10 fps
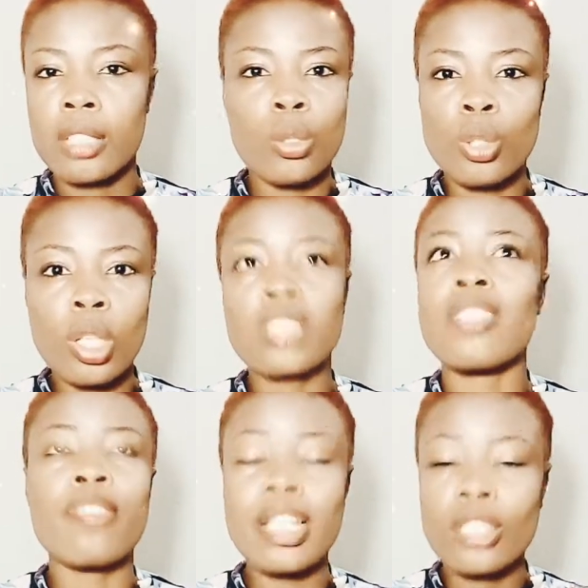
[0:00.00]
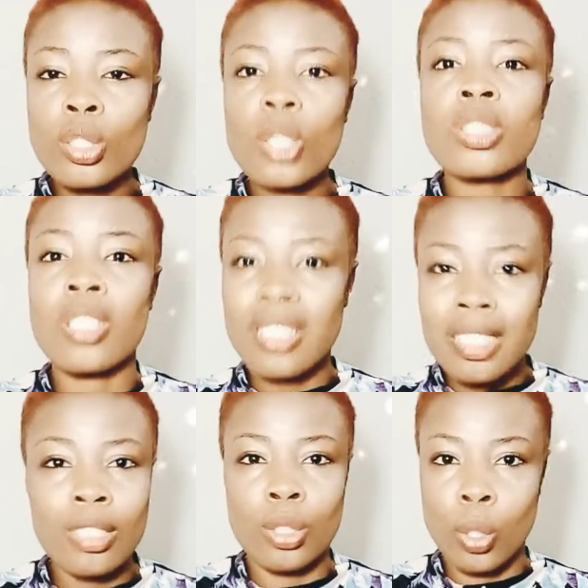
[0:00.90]
So salt, in fact, salt
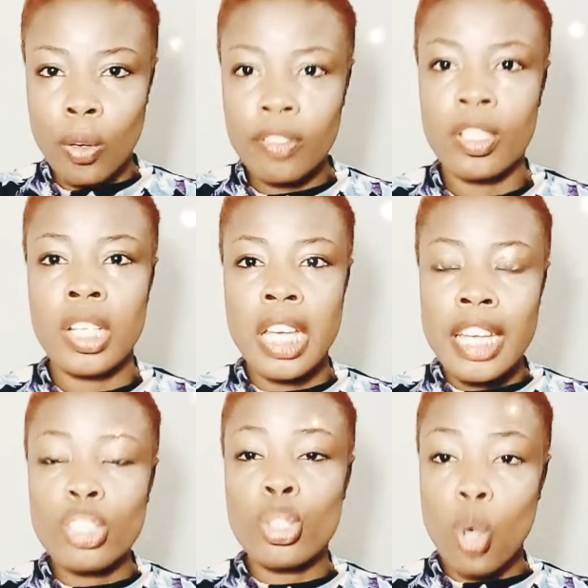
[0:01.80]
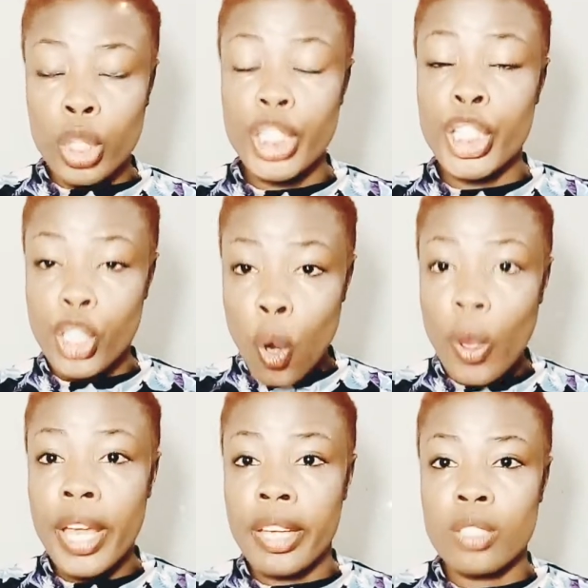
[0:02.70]
doesn't dissolve in
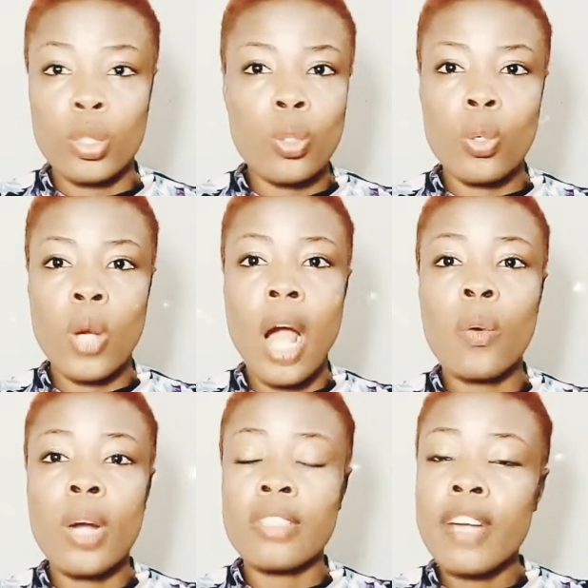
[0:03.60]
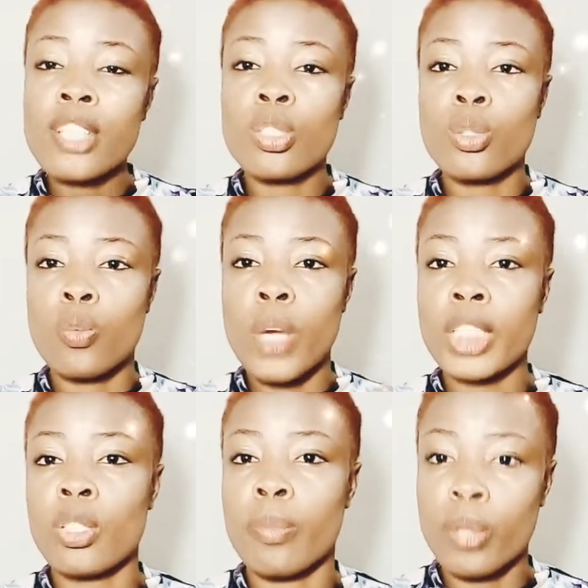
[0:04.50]
oil. So I will advise you to
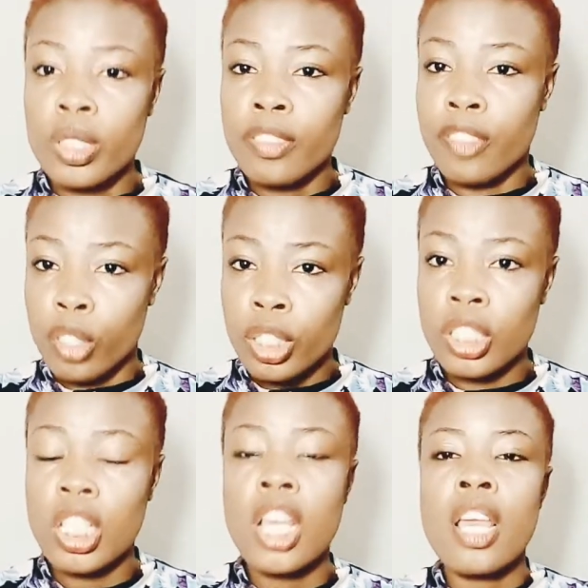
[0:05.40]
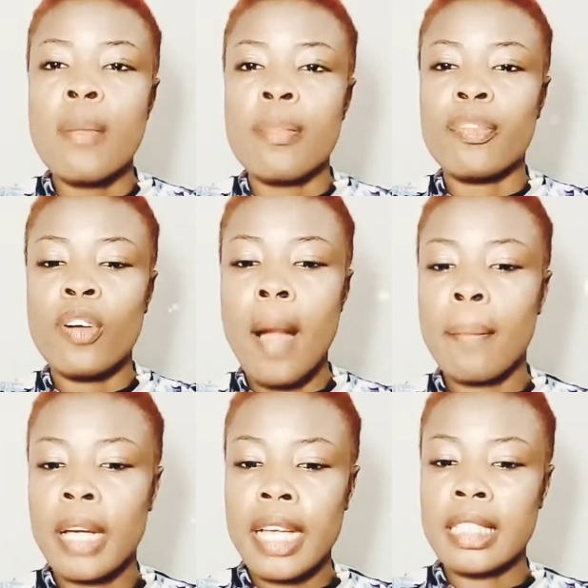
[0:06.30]
wet your body first before
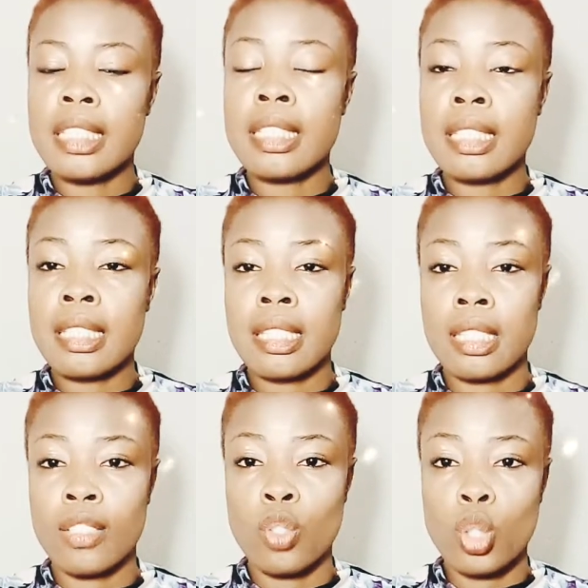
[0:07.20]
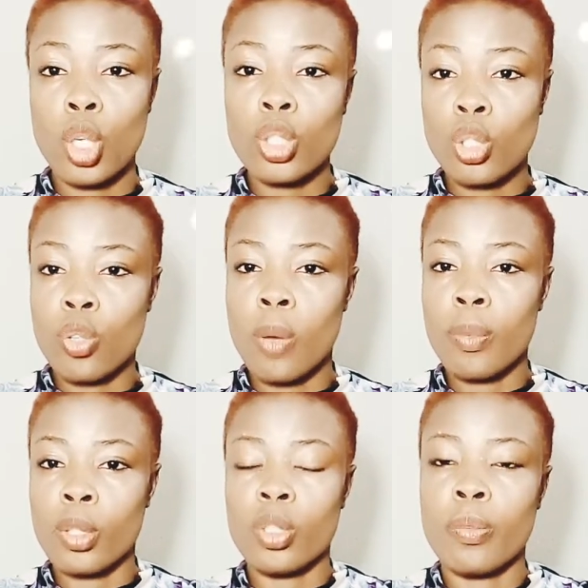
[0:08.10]
applying this salt scrub
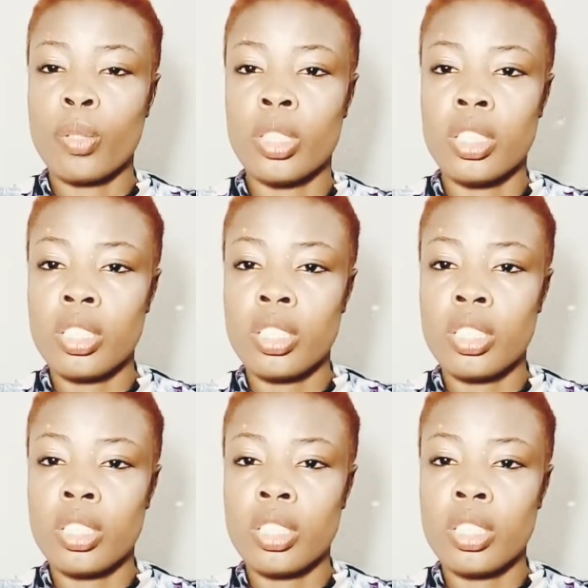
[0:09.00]
on your body.